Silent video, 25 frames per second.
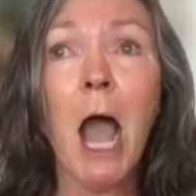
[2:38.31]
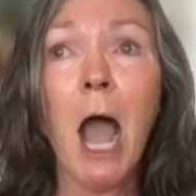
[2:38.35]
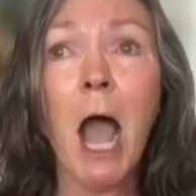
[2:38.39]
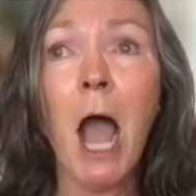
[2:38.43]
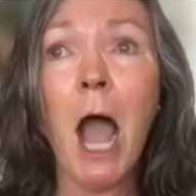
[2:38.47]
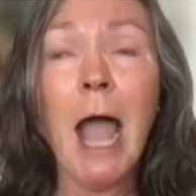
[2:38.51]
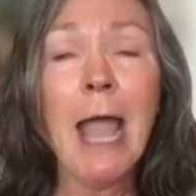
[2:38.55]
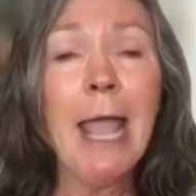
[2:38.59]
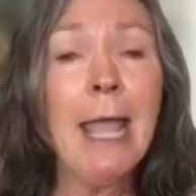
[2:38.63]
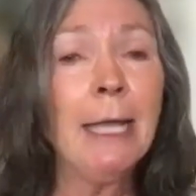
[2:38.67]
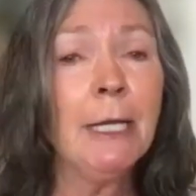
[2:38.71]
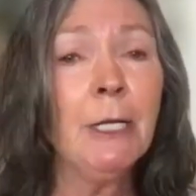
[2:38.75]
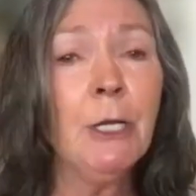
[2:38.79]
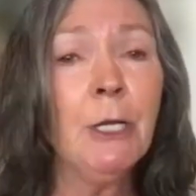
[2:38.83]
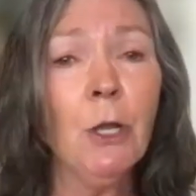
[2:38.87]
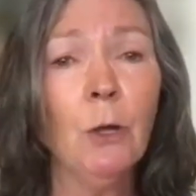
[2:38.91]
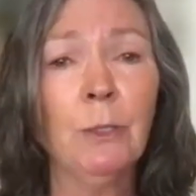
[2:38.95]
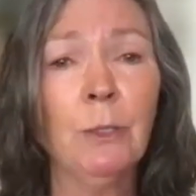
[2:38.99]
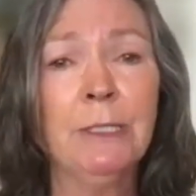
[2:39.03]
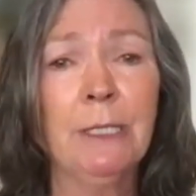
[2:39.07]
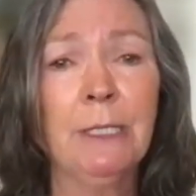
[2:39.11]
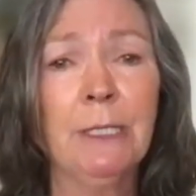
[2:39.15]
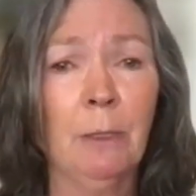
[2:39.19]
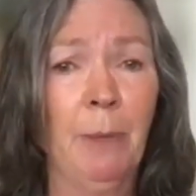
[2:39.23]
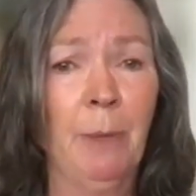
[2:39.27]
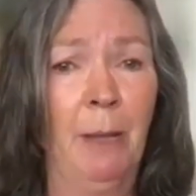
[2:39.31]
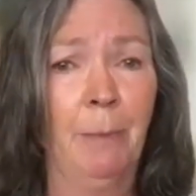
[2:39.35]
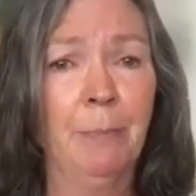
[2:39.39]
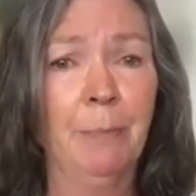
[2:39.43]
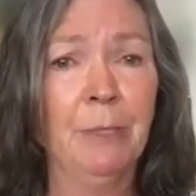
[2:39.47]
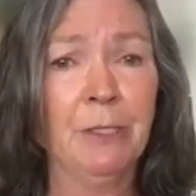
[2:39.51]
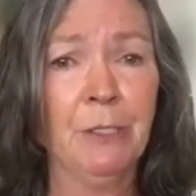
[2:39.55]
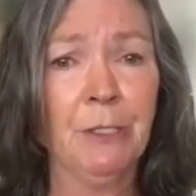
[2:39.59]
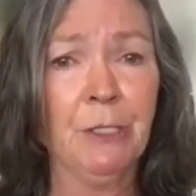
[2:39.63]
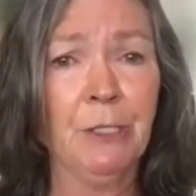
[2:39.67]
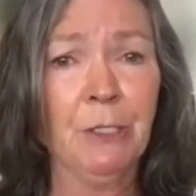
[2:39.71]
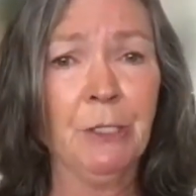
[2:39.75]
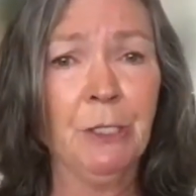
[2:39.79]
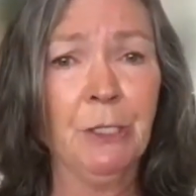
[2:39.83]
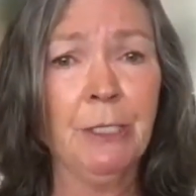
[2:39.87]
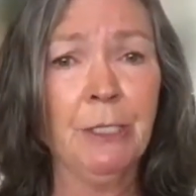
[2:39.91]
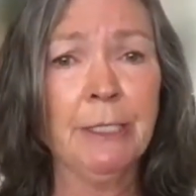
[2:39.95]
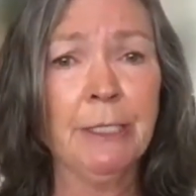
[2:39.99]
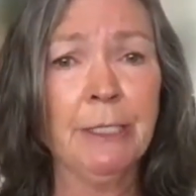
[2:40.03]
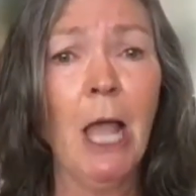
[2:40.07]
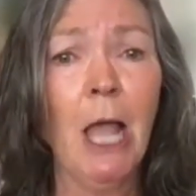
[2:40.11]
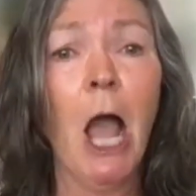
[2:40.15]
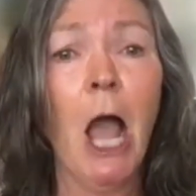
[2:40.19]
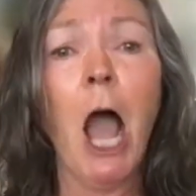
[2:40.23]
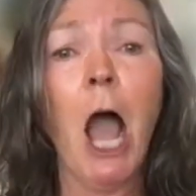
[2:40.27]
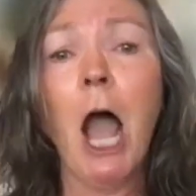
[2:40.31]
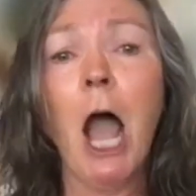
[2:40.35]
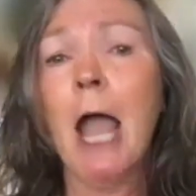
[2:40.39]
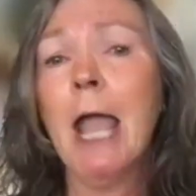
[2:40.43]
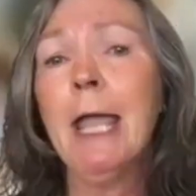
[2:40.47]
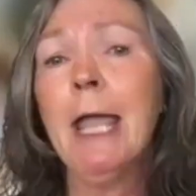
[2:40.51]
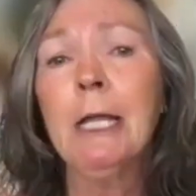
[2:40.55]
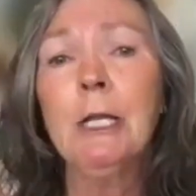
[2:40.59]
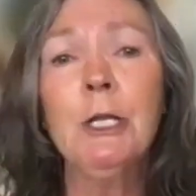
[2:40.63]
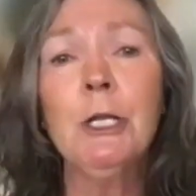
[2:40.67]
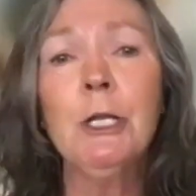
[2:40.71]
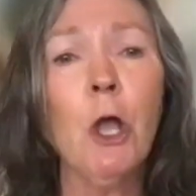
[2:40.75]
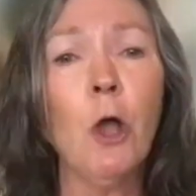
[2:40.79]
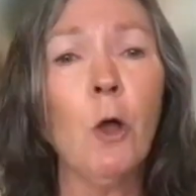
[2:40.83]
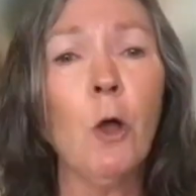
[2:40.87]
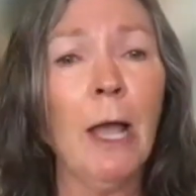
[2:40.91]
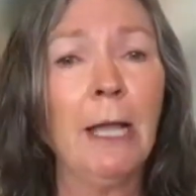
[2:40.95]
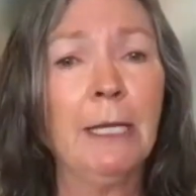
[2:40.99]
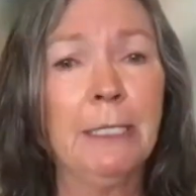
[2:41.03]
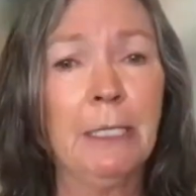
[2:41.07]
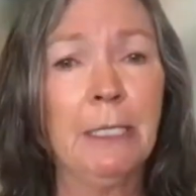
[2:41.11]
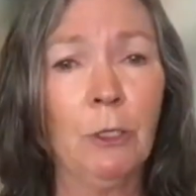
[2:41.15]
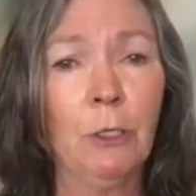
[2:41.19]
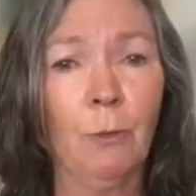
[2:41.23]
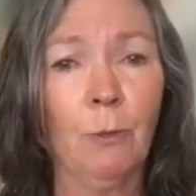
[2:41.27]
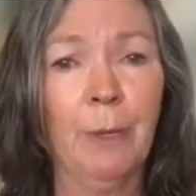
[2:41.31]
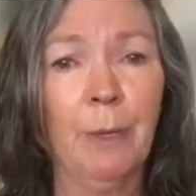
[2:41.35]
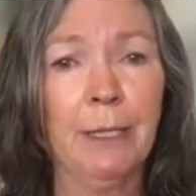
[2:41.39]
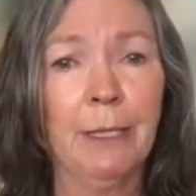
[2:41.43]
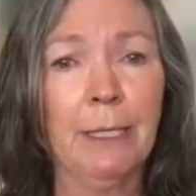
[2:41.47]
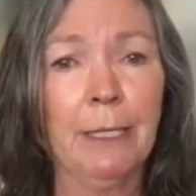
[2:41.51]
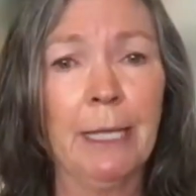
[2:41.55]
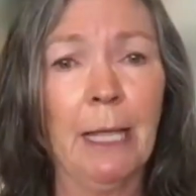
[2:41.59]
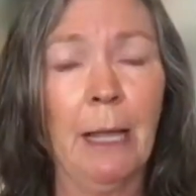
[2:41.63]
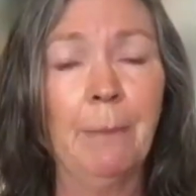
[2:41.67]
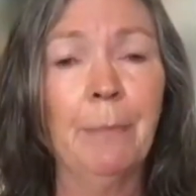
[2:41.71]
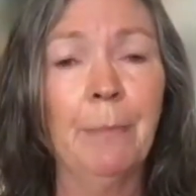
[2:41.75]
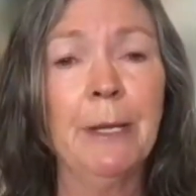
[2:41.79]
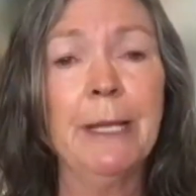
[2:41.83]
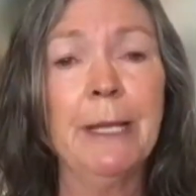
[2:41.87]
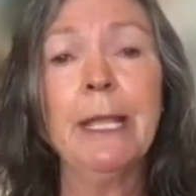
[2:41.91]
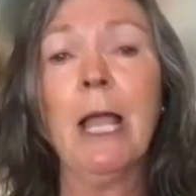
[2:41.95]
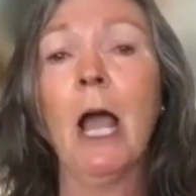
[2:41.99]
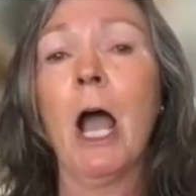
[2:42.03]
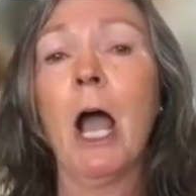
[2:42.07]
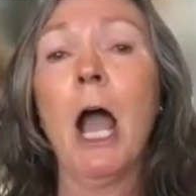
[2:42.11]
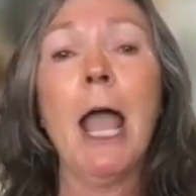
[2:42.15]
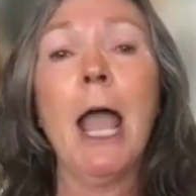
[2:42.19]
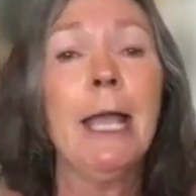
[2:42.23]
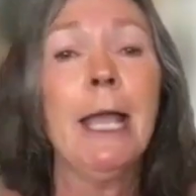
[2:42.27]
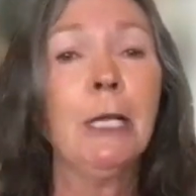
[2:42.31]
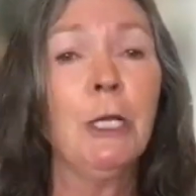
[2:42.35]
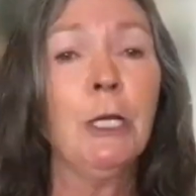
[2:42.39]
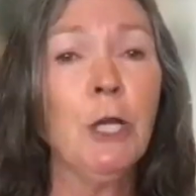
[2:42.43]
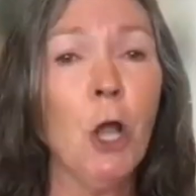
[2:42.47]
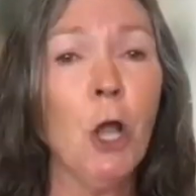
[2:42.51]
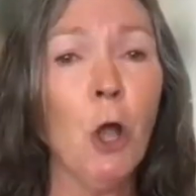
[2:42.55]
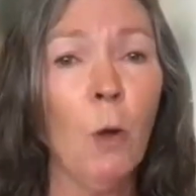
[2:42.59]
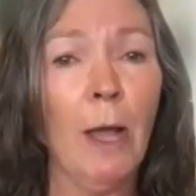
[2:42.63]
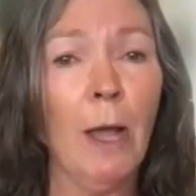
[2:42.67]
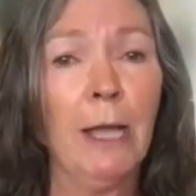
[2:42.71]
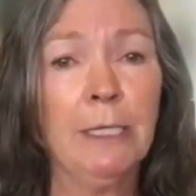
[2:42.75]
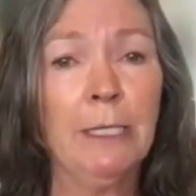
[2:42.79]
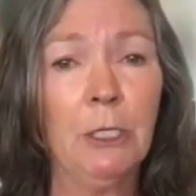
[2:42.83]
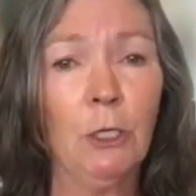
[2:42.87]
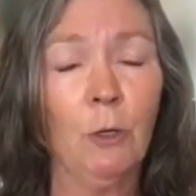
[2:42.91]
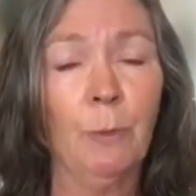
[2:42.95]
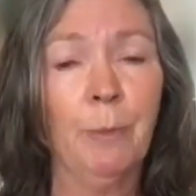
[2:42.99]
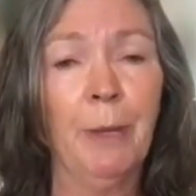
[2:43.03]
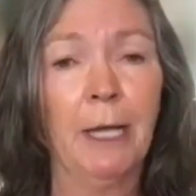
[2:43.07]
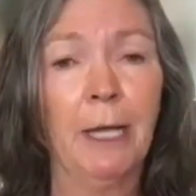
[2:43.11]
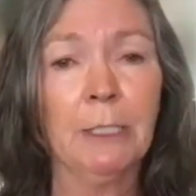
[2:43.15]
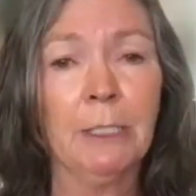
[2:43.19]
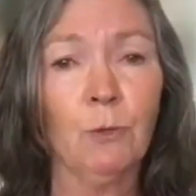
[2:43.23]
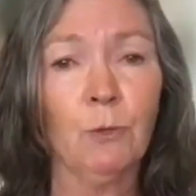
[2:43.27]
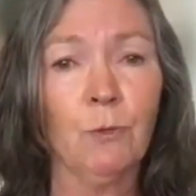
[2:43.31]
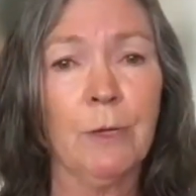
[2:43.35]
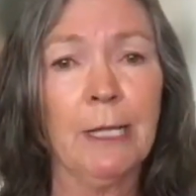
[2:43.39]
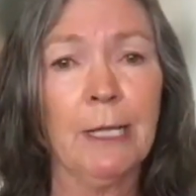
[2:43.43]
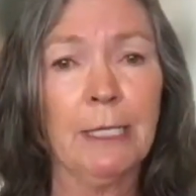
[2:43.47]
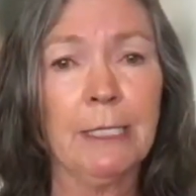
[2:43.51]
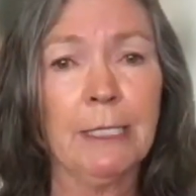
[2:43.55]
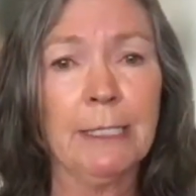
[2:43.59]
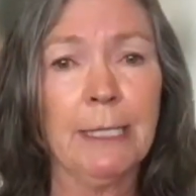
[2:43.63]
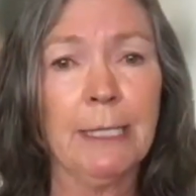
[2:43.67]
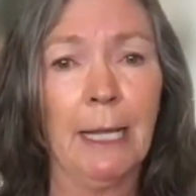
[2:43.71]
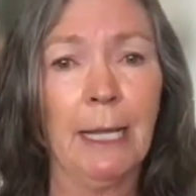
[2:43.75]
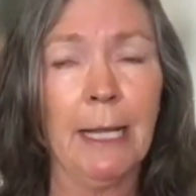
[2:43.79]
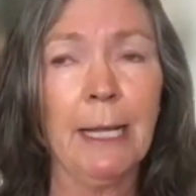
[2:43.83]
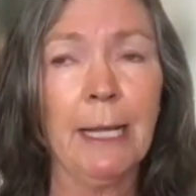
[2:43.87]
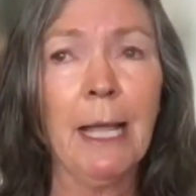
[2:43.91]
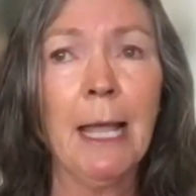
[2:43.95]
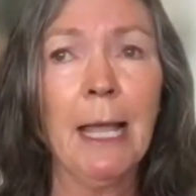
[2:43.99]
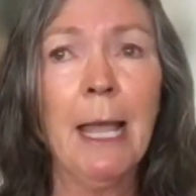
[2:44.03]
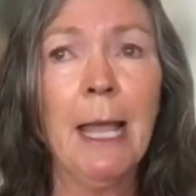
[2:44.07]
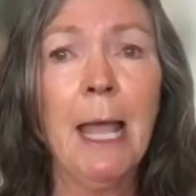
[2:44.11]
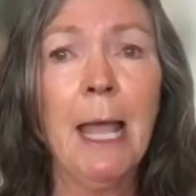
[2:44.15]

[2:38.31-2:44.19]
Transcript: I had no idea about businesses. I had no idea about the company. I had no idea about direct selling.